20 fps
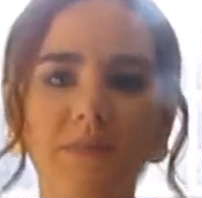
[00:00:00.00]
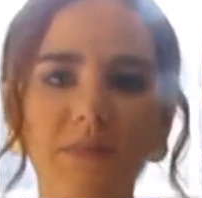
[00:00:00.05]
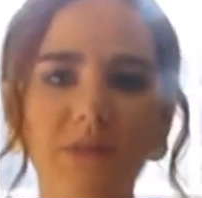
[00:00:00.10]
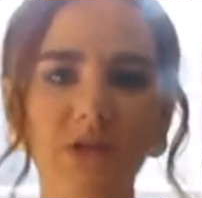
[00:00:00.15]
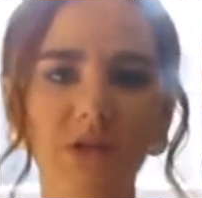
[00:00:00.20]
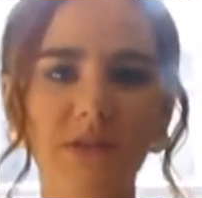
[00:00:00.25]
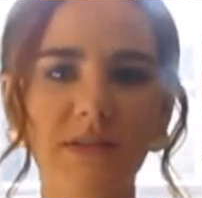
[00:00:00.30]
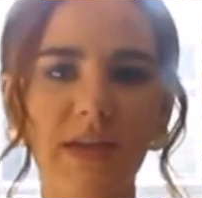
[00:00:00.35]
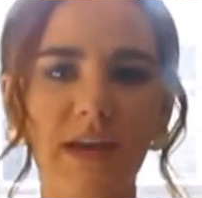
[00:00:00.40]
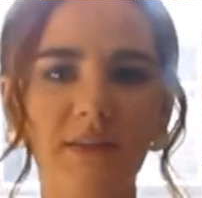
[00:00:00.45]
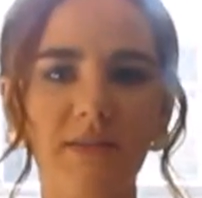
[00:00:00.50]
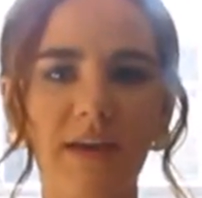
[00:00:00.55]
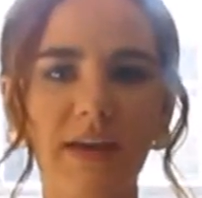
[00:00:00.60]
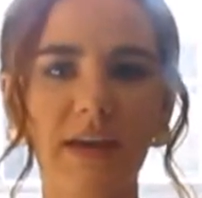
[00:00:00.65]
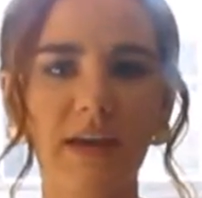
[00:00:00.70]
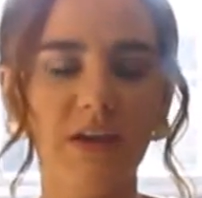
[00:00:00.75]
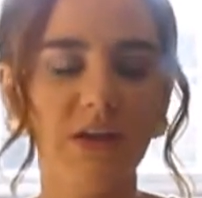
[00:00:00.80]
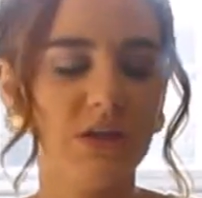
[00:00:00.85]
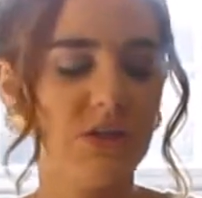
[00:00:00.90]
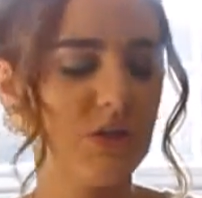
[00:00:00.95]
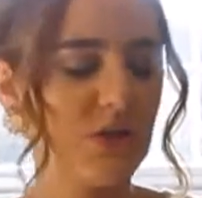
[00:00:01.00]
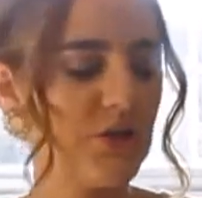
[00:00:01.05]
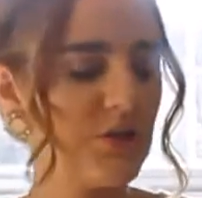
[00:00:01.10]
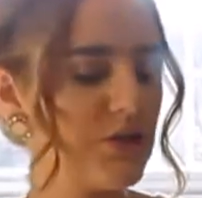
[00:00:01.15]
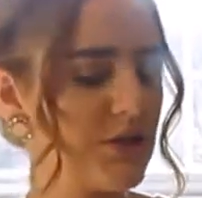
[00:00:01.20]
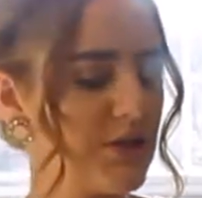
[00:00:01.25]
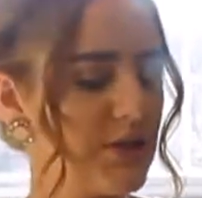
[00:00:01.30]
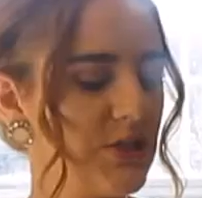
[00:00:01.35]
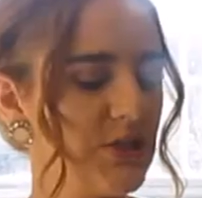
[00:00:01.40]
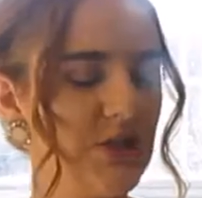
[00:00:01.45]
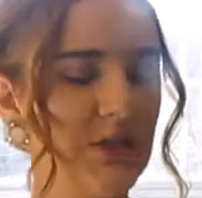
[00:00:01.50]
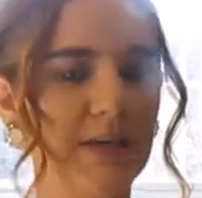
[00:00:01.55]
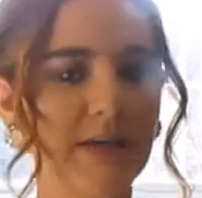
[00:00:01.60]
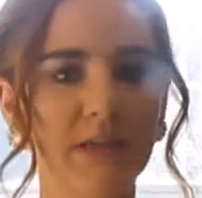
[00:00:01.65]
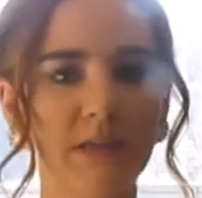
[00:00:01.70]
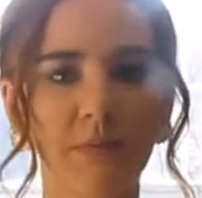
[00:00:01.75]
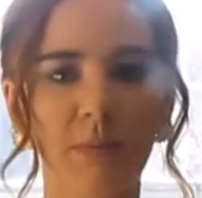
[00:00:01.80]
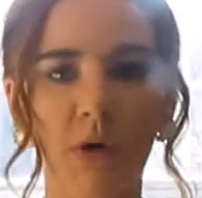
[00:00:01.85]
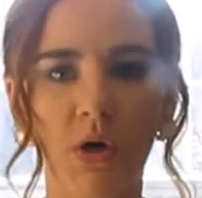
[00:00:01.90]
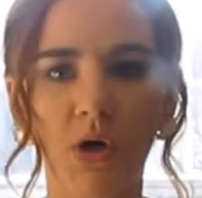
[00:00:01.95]
So it's kind of like a dessert
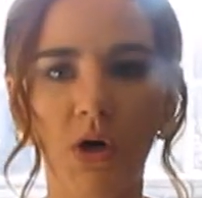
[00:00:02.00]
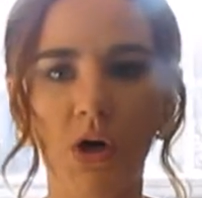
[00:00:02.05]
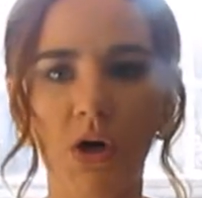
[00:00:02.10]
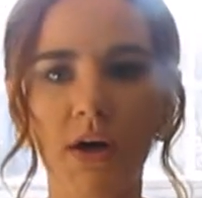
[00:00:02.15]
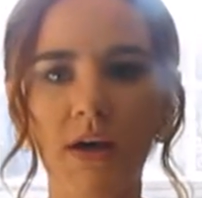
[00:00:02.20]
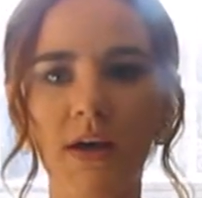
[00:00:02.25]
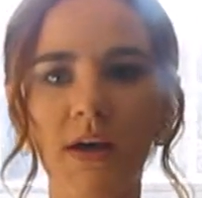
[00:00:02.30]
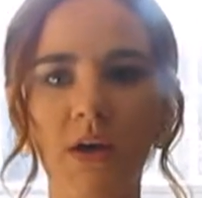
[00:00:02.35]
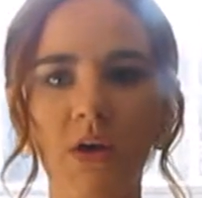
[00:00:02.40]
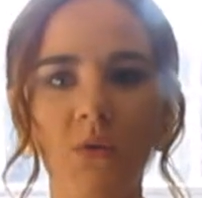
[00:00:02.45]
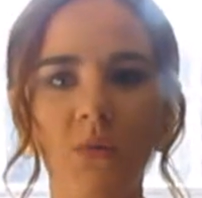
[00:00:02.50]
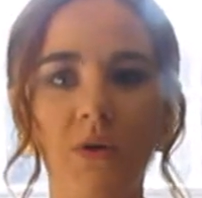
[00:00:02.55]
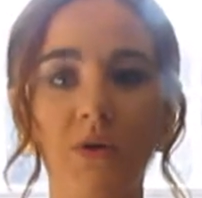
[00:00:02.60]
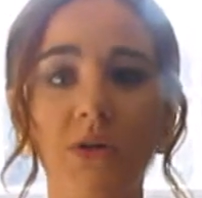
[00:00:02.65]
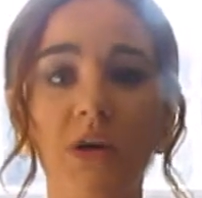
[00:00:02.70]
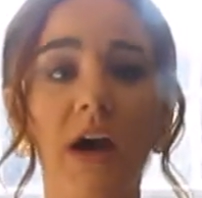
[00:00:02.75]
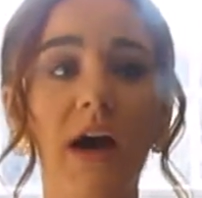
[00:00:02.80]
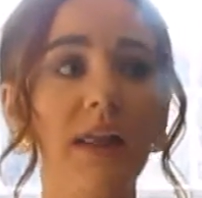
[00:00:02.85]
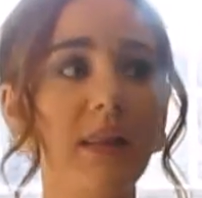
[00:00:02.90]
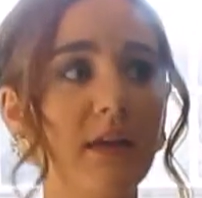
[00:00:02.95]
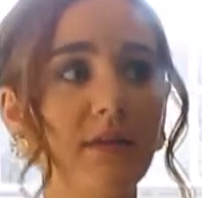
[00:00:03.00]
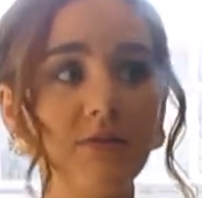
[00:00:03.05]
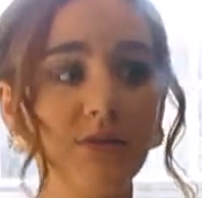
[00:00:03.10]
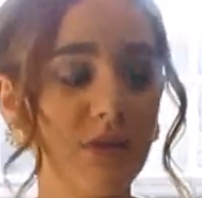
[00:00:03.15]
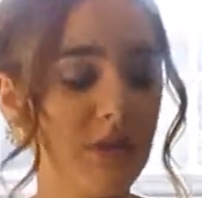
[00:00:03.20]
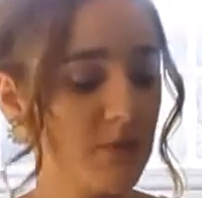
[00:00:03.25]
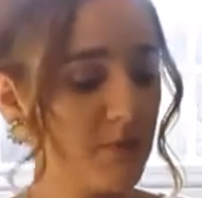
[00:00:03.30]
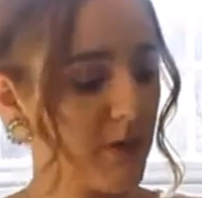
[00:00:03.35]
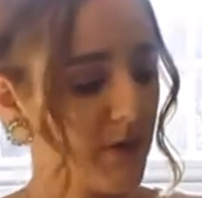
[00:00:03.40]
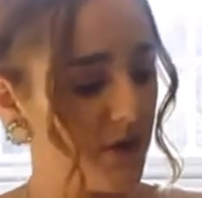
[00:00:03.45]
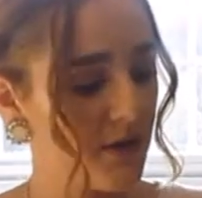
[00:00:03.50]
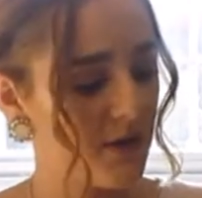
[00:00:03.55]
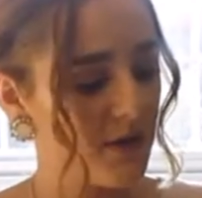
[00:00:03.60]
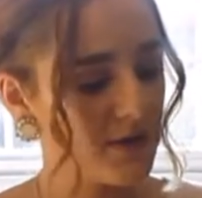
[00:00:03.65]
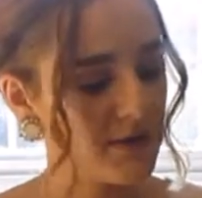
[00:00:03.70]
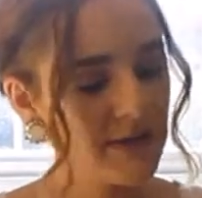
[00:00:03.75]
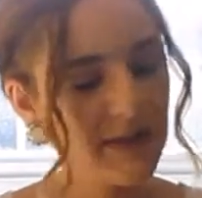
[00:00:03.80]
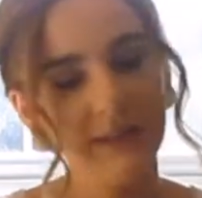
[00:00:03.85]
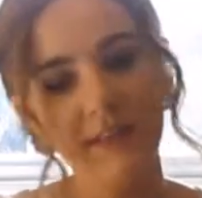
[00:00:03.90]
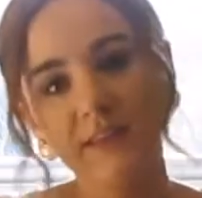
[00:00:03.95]
cheese ball, which I love cheese
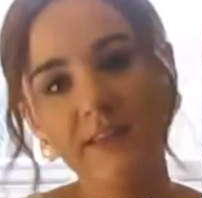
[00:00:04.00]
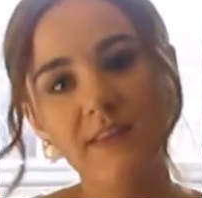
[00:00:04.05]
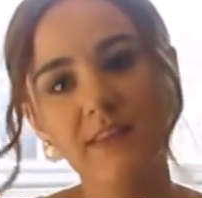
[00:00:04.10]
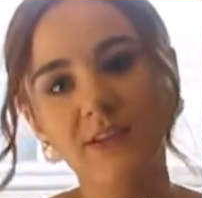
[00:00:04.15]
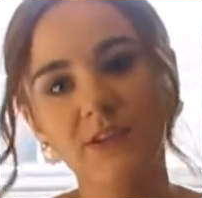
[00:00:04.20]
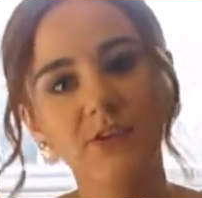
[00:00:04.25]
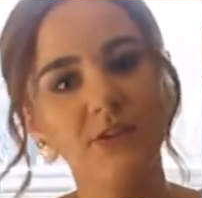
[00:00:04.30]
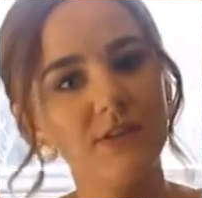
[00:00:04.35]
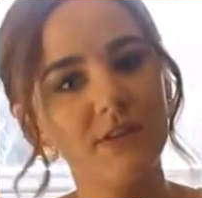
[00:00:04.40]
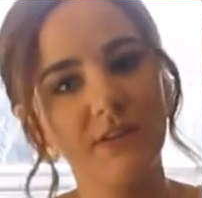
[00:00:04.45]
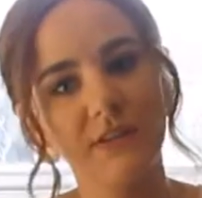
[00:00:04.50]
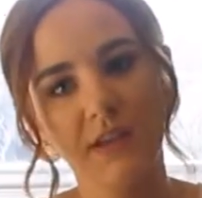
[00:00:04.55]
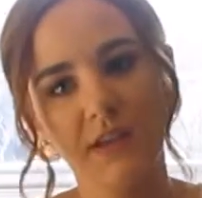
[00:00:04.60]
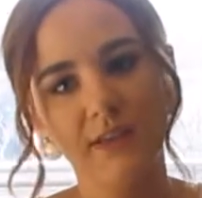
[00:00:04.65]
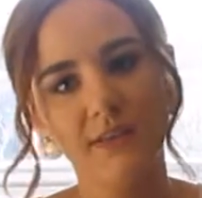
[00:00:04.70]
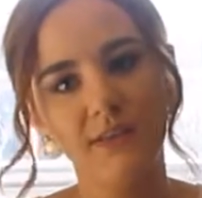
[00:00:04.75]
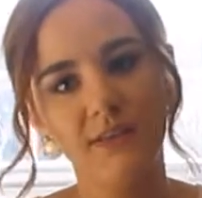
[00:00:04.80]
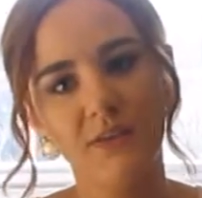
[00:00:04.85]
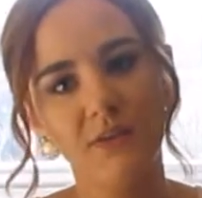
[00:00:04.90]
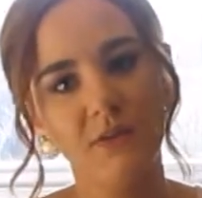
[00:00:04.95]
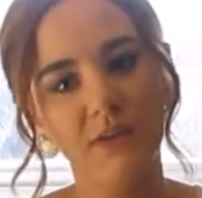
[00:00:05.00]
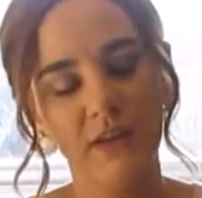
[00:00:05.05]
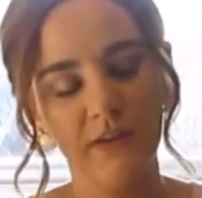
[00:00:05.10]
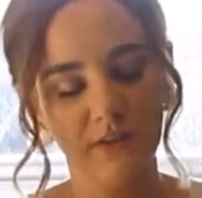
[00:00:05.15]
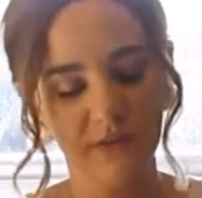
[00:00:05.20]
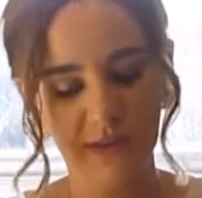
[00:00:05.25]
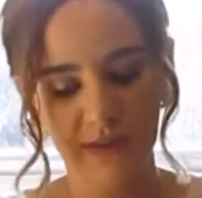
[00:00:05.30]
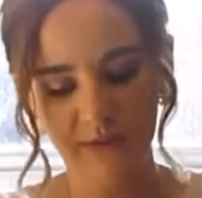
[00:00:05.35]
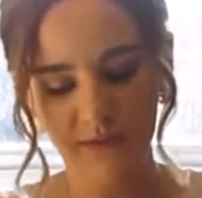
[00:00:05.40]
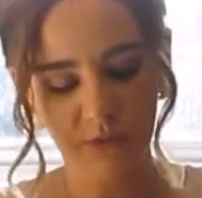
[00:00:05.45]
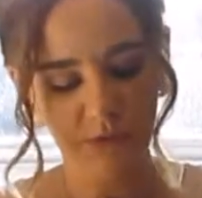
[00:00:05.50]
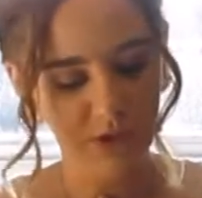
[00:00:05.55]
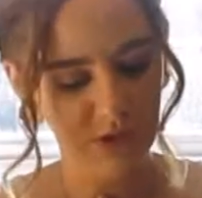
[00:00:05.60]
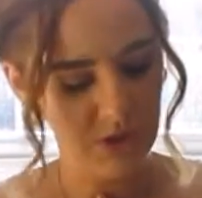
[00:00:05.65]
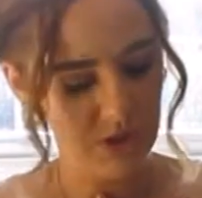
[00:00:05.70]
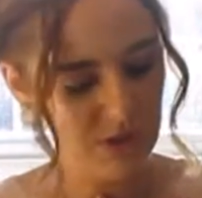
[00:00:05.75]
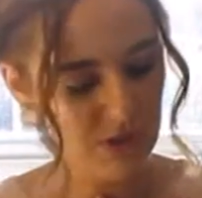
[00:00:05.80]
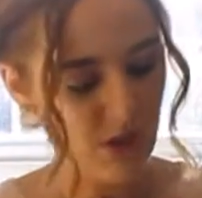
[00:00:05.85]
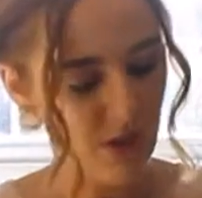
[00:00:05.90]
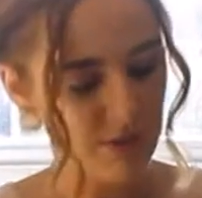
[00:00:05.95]
balls, and then this just takes it to another level.
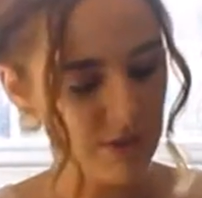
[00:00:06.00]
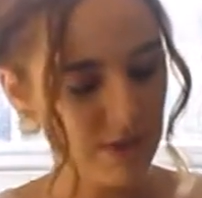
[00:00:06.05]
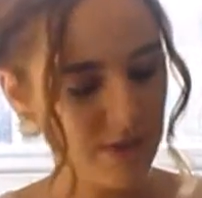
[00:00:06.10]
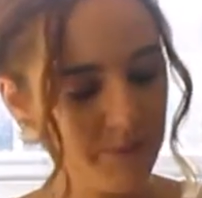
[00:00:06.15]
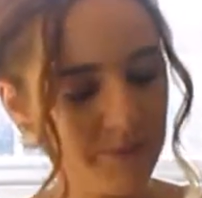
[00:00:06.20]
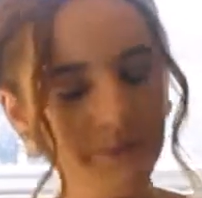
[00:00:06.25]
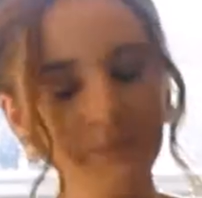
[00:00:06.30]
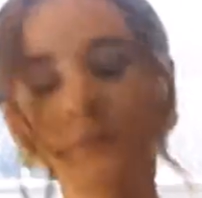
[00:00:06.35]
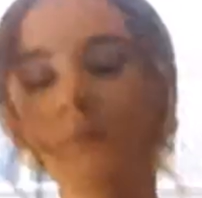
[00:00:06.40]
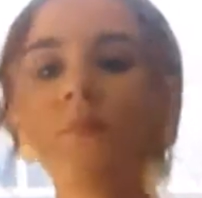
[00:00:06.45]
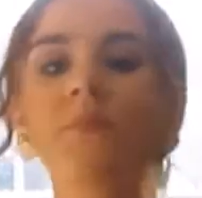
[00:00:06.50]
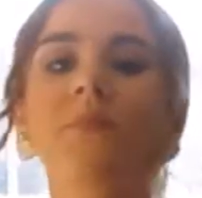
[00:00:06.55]
It's just awesome.